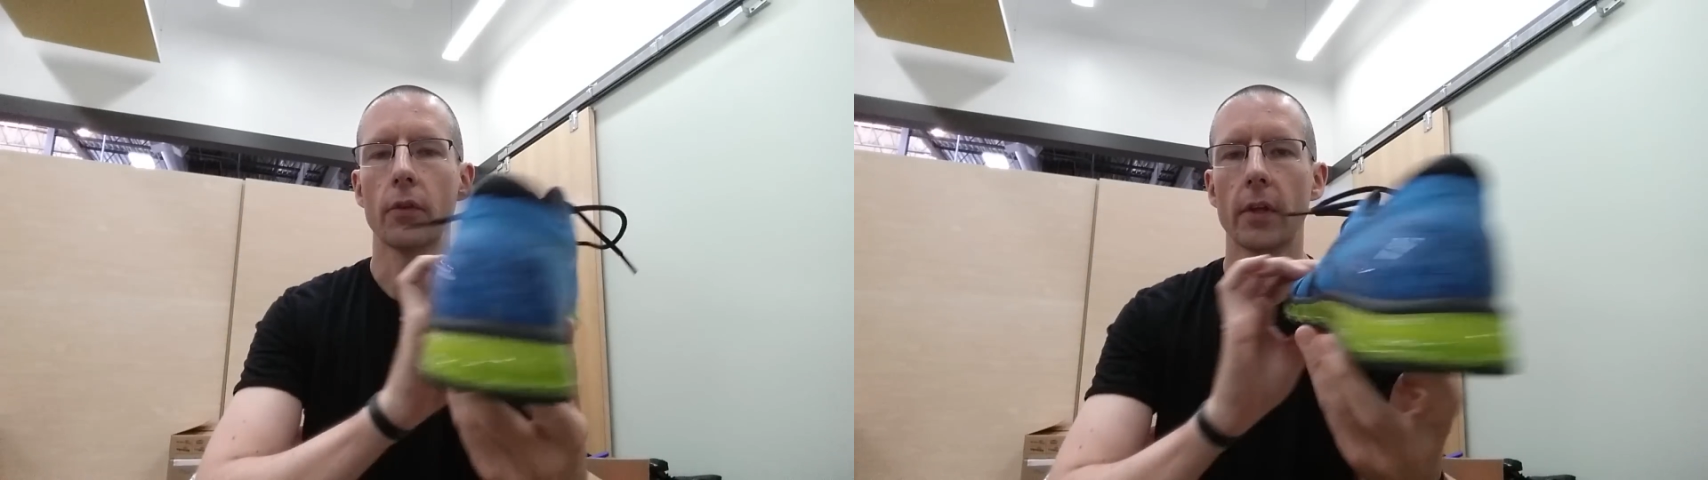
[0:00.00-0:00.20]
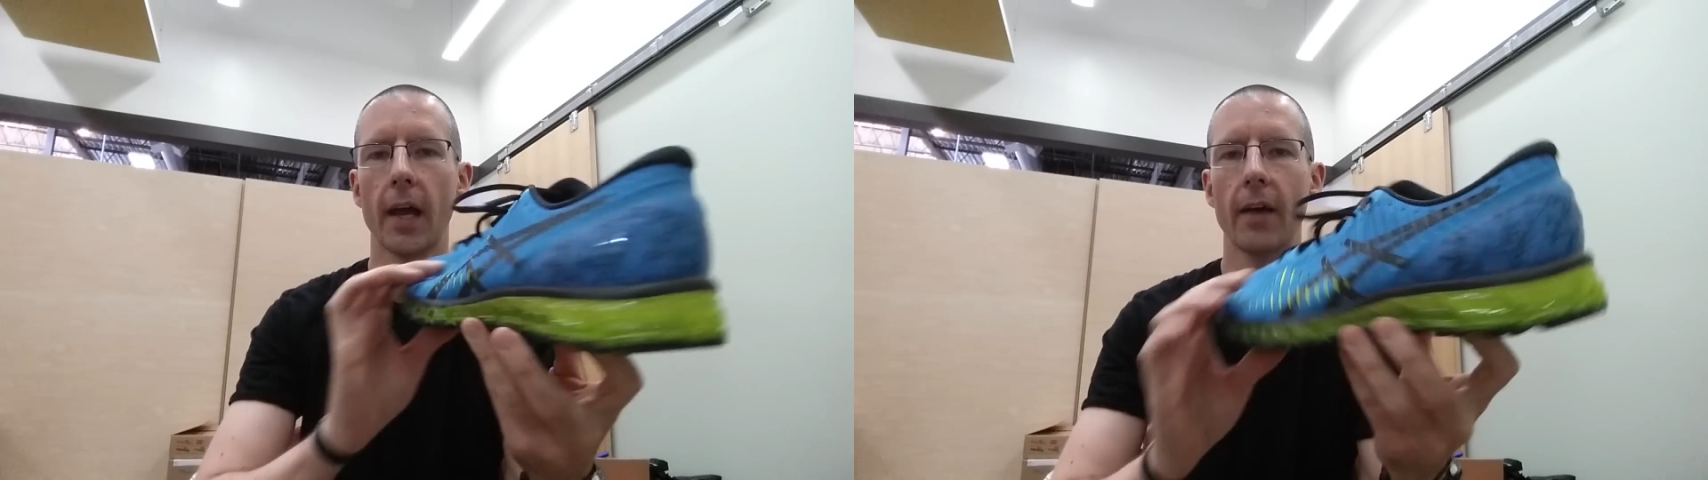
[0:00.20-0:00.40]

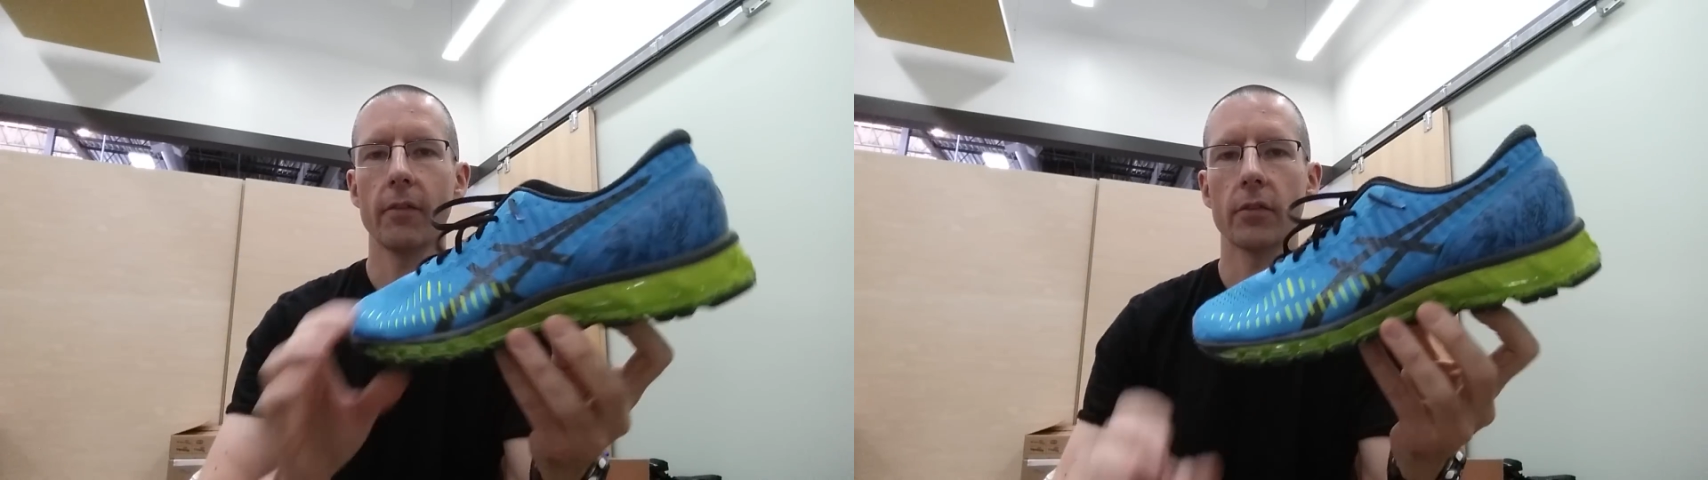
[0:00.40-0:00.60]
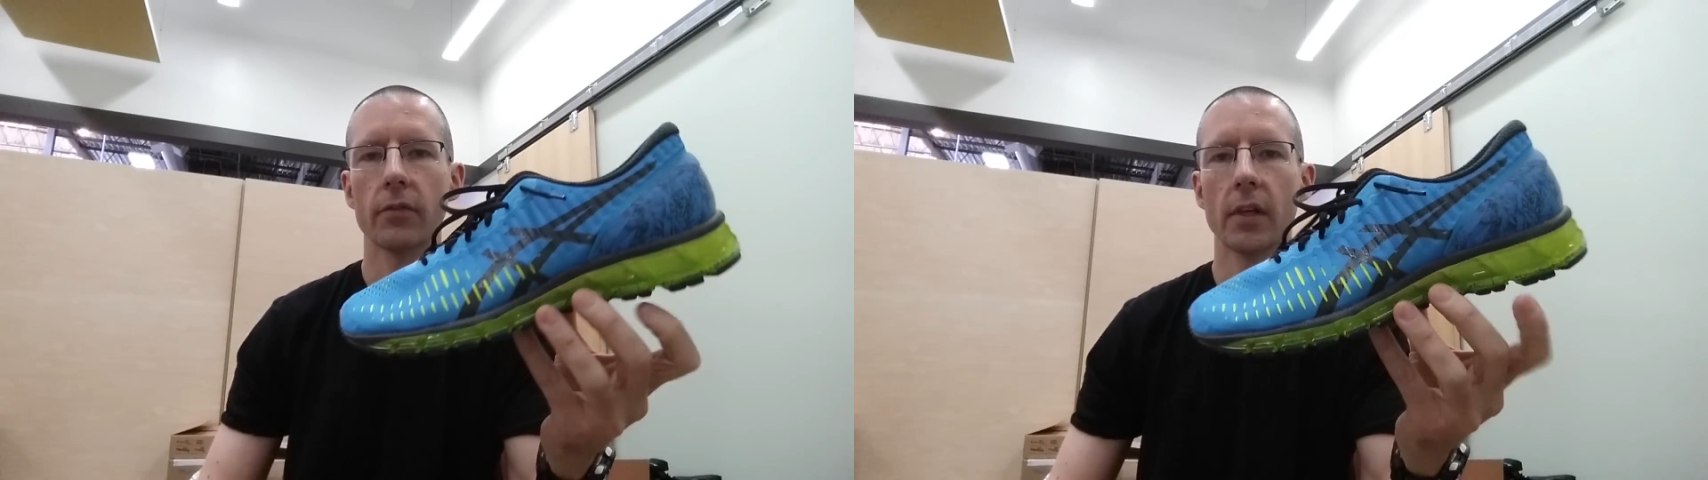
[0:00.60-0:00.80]
So the
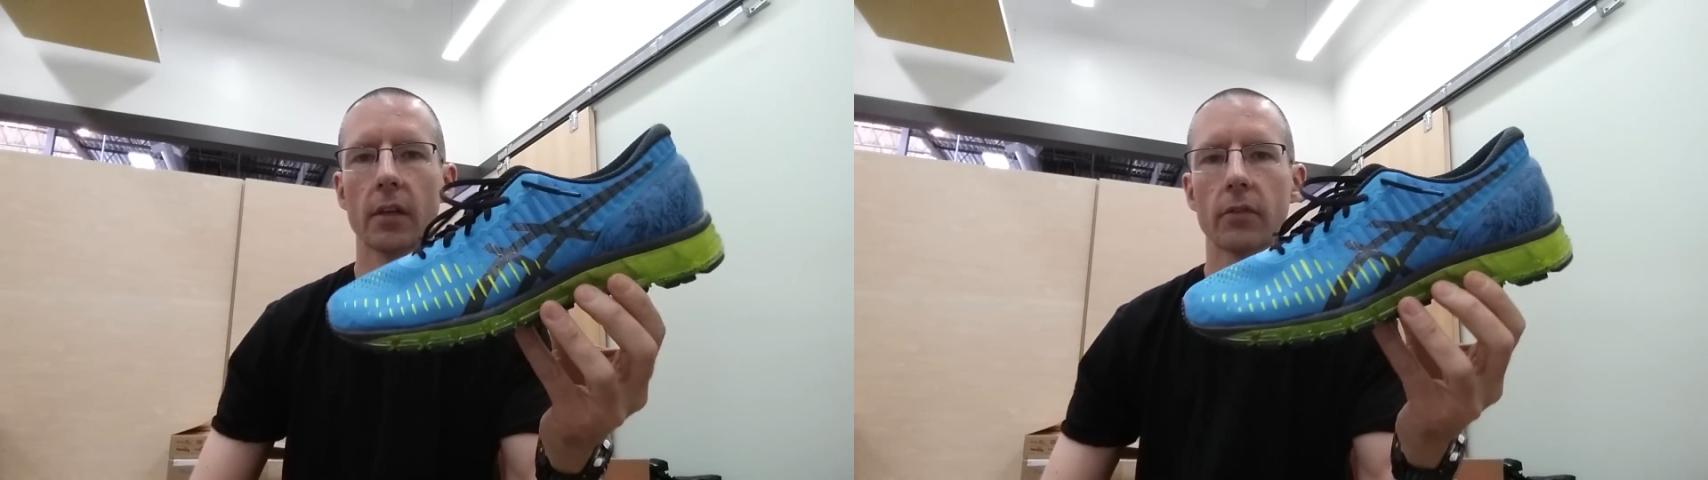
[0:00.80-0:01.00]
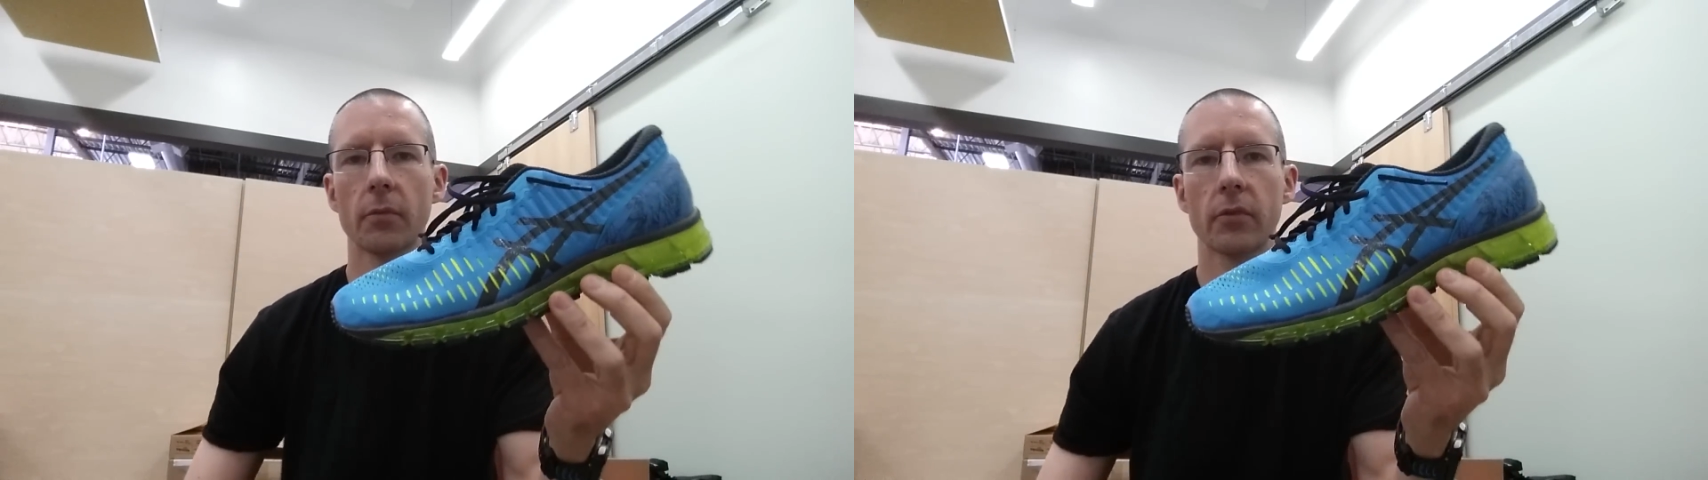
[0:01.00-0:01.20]
obvious
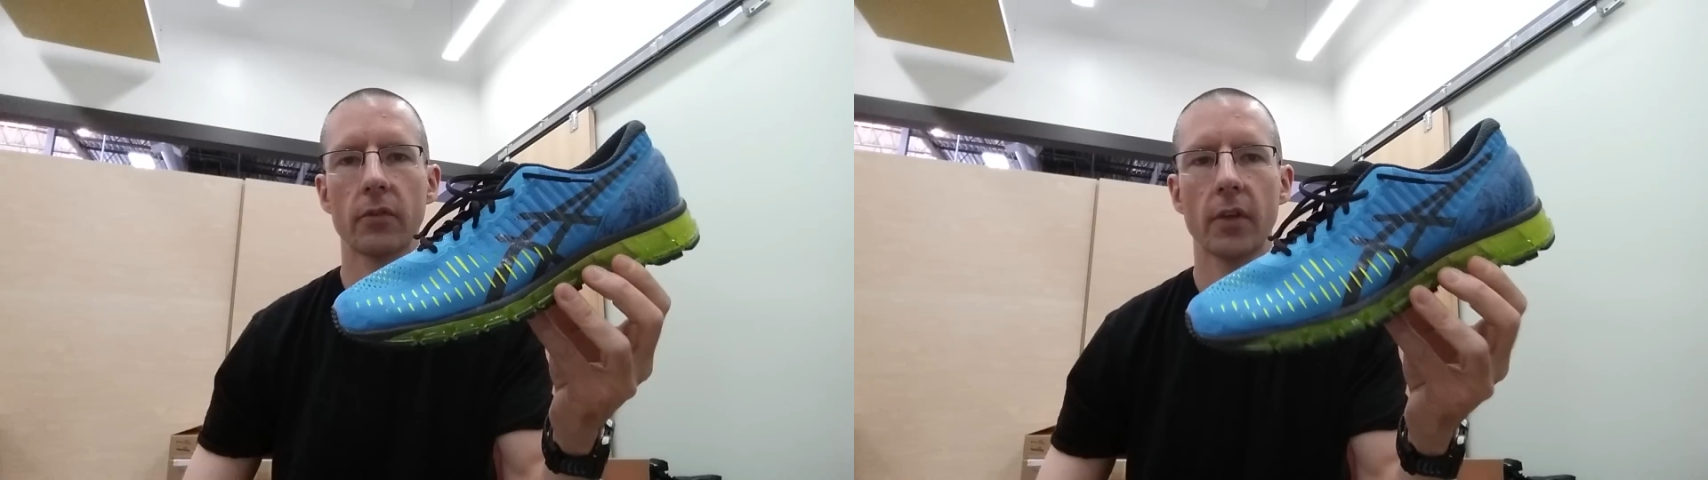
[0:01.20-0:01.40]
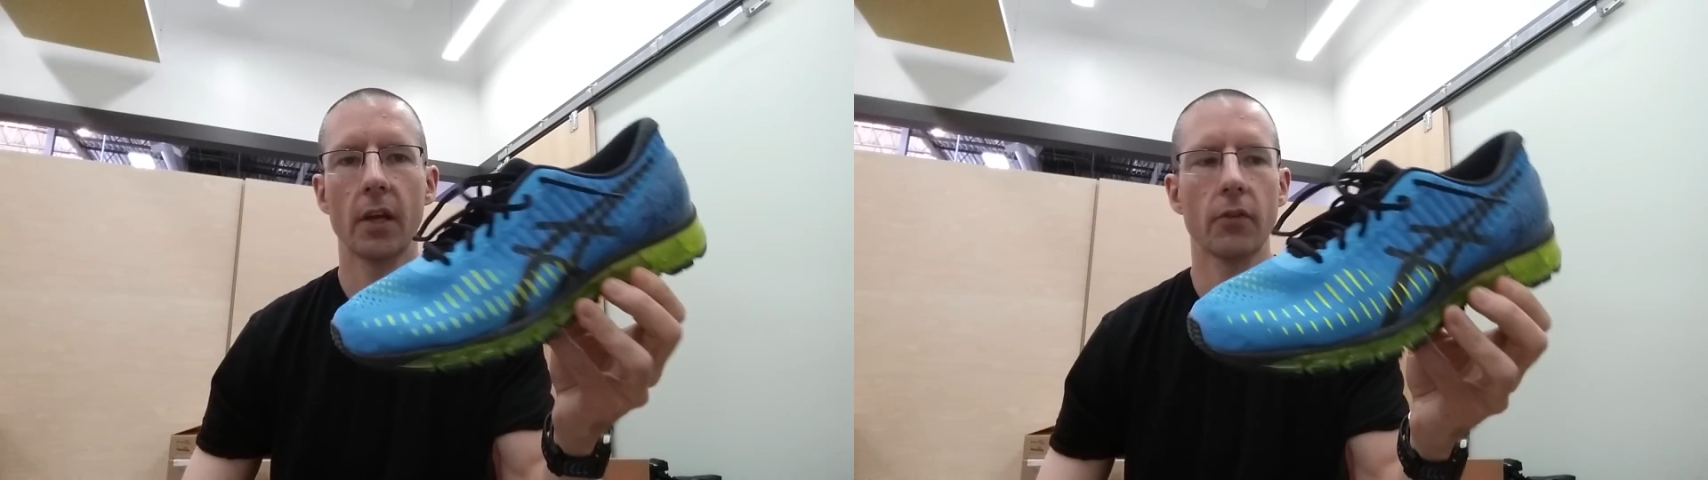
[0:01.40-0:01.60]
thing someone's
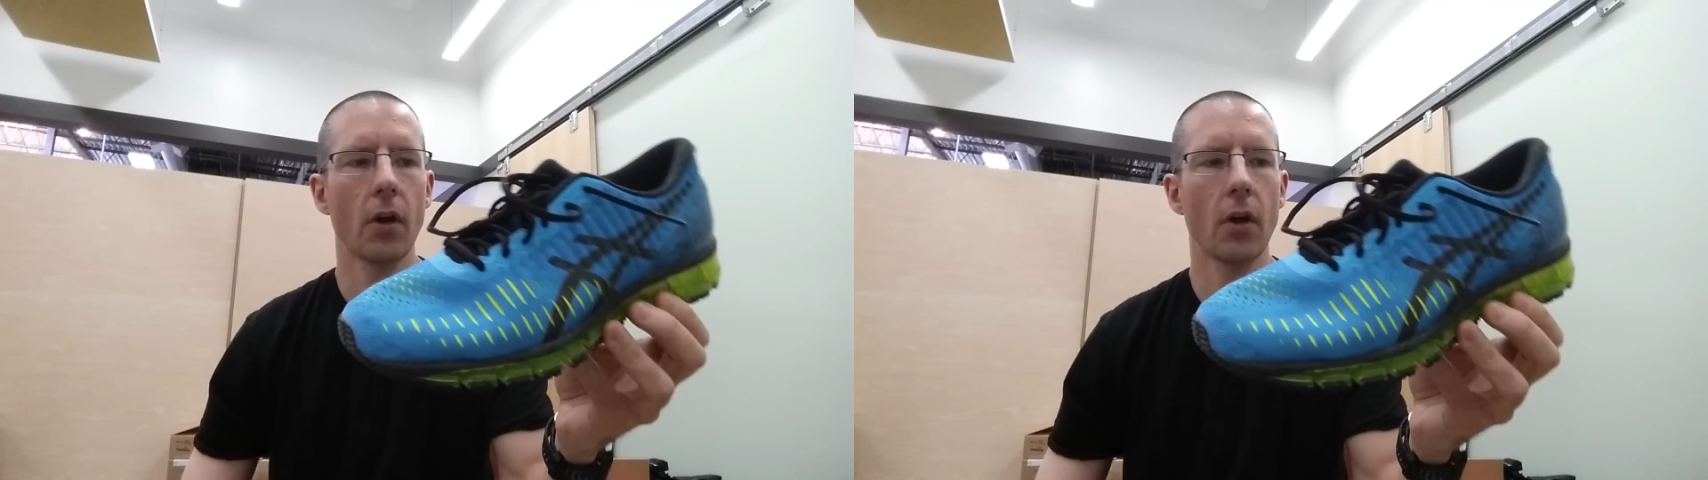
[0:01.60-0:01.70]
going to say is,